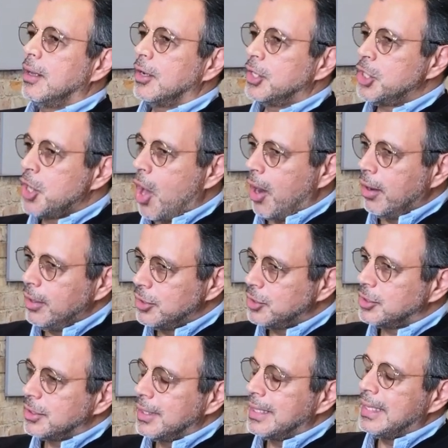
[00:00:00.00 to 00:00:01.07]

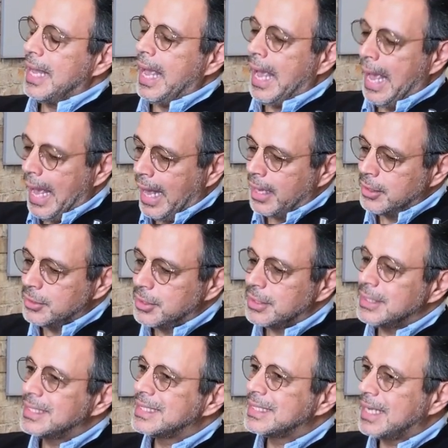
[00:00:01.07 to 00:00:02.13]
knowledge and
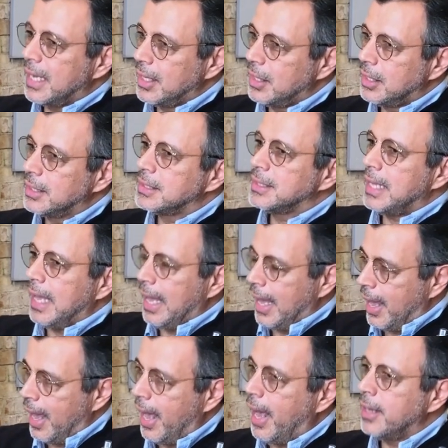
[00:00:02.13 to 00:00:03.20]
skills
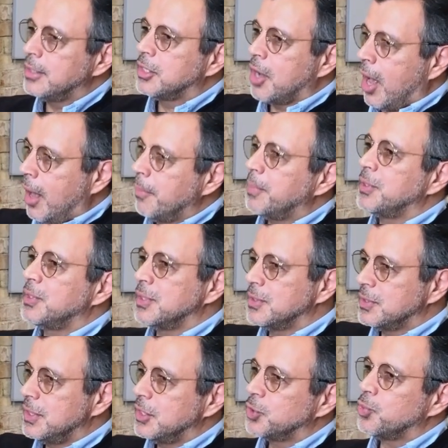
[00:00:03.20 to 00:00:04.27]
and
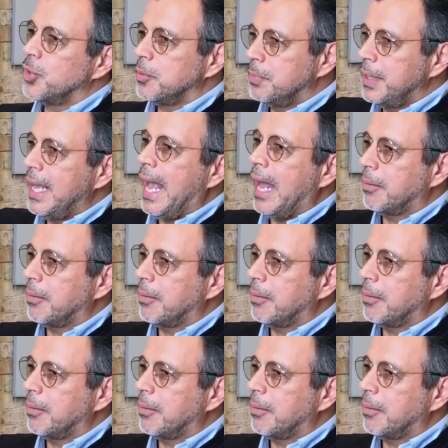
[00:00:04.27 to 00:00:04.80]
competencies will be at